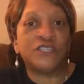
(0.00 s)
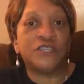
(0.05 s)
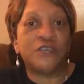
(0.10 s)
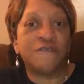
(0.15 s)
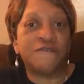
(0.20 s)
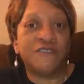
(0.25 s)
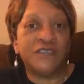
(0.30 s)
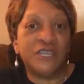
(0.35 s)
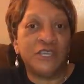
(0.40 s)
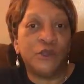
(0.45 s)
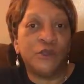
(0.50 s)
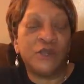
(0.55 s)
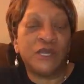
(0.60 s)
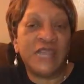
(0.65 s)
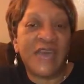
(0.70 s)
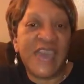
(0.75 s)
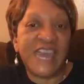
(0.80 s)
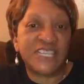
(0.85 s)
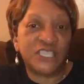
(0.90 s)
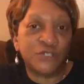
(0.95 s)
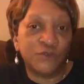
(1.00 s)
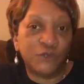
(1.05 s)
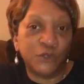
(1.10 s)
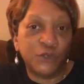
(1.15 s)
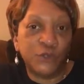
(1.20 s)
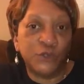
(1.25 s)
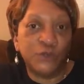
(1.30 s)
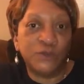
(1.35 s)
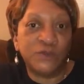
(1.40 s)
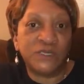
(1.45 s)
as our video
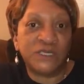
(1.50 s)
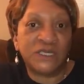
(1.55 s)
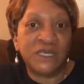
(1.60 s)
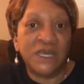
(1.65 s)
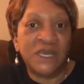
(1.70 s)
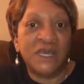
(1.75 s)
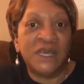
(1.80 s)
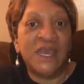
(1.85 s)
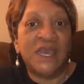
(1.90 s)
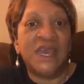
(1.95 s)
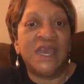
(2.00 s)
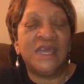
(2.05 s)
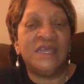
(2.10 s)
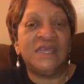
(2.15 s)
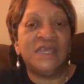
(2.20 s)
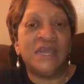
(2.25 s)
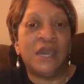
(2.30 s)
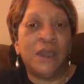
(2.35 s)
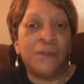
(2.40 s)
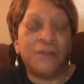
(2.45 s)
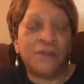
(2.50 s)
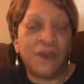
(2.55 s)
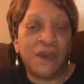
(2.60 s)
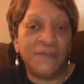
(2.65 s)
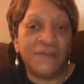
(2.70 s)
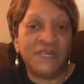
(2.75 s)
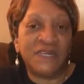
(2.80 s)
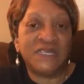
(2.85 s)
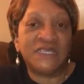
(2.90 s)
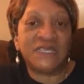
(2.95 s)
classrooms and the
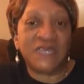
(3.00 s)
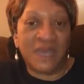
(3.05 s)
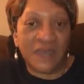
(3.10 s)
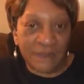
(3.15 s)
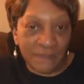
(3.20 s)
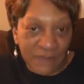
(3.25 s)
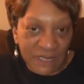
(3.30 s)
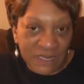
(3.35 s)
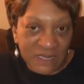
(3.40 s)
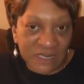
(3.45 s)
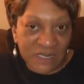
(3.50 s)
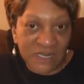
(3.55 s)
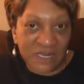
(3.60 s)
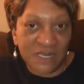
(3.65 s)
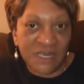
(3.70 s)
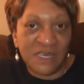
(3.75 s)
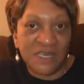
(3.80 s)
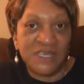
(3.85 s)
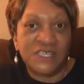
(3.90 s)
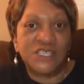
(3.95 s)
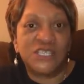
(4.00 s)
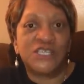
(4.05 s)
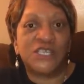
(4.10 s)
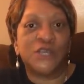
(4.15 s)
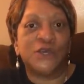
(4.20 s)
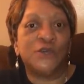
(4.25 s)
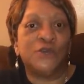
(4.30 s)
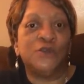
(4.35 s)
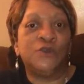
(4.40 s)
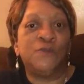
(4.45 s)
upcoming assignments.
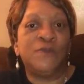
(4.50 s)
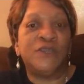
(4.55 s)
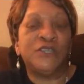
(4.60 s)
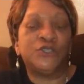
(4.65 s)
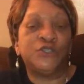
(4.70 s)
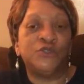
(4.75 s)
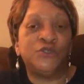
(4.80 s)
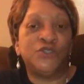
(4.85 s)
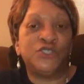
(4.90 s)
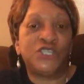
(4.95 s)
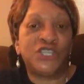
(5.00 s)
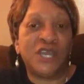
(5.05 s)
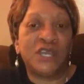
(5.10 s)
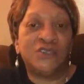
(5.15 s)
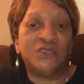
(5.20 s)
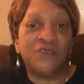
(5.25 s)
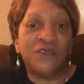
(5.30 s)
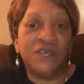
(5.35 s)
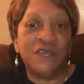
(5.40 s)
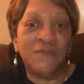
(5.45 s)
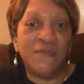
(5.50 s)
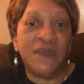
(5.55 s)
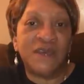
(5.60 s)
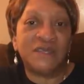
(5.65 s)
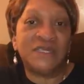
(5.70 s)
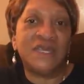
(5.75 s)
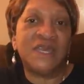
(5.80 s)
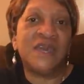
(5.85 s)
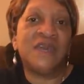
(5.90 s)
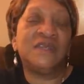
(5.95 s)
So make sure you check your email
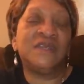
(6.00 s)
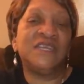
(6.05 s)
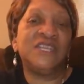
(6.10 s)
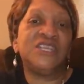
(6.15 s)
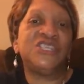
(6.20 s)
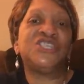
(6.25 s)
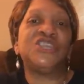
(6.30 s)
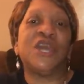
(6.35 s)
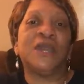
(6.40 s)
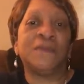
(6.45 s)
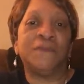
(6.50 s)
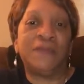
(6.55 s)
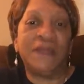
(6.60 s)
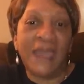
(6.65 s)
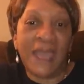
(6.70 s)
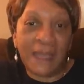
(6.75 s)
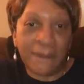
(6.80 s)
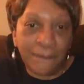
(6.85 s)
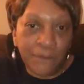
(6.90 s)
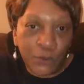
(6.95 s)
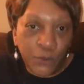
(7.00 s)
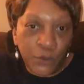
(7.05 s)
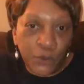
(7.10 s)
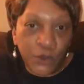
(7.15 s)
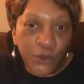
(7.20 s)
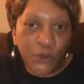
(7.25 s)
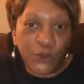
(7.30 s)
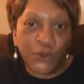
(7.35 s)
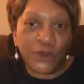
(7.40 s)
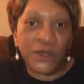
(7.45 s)
daily, check
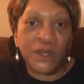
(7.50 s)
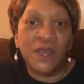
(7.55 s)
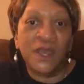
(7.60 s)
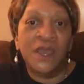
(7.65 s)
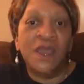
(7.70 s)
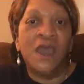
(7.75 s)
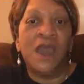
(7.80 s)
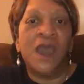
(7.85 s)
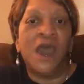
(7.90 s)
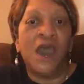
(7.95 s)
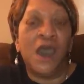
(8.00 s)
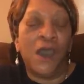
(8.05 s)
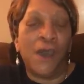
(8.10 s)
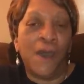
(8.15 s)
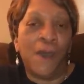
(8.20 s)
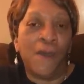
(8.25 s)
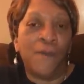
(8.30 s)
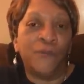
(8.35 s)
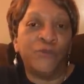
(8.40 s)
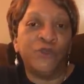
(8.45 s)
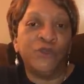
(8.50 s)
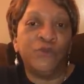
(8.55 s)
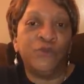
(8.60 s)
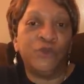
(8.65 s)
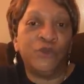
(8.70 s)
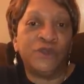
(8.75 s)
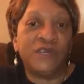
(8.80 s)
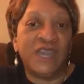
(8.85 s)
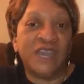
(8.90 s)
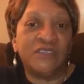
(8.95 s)
Blackboard. We
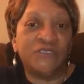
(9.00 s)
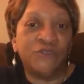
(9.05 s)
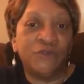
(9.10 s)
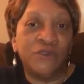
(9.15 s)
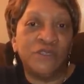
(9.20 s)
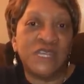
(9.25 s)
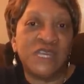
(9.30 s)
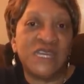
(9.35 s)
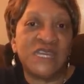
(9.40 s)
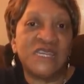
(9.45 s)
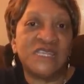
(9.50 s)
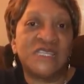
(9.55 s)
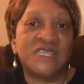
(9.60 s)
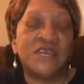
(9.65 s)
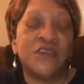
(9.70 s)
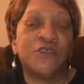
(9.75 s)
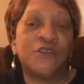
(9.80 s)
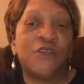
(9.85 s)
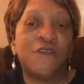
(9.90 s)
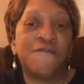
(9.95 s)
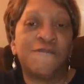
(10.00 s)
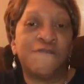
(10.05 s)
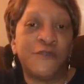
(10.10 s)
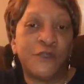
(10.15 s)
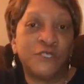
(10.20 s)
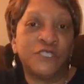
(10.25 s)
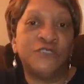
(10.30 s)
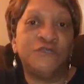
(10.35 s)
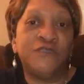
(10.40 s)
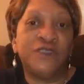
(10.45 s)
will get through this, and our
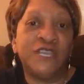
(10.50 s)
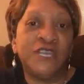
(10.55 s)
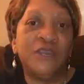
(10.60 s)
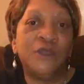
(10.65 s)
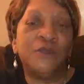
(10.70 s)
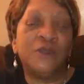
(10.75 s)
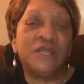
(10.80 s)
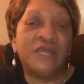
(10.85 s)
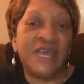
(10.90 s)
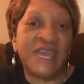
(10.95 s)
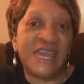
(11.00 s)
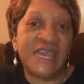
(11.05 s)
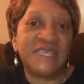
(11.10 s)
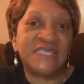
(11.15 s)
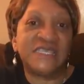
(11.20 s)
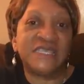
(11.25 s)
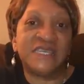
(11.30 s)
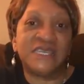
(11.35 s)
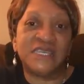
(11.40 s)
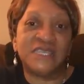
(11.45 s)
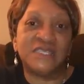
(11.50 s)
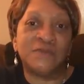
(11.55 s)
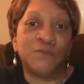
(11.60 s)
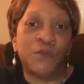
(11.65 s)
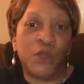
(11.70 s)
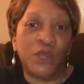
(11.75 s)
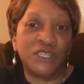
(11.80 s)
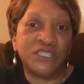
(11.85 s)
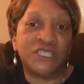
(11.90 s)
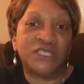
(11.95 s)
first video class is
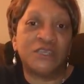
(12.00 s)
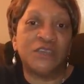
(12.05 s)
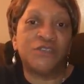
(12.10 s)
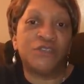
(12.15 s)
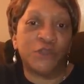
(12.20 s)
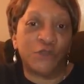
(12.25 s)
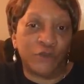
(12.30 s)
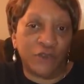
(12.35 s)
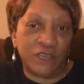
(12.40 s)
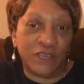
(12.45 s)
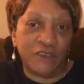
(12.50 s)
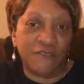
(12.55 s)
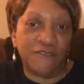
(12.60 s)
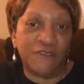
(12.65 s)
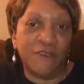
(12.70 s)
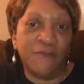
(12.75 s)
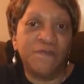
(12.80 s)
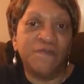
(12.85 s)
March the 30th.